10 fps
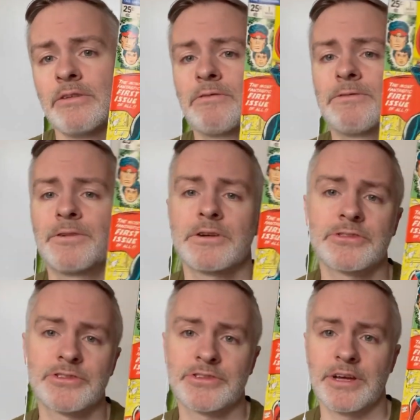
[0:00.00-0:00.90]

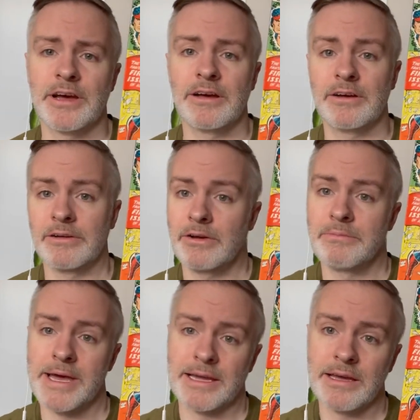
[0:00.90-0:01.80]
first
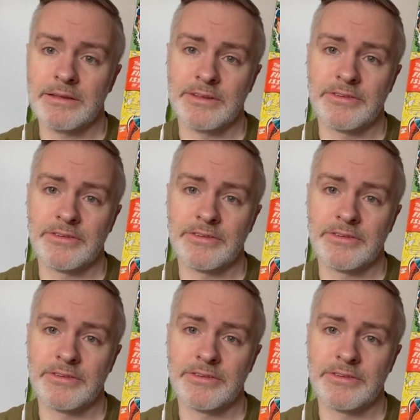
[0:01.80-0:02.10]
Omega. This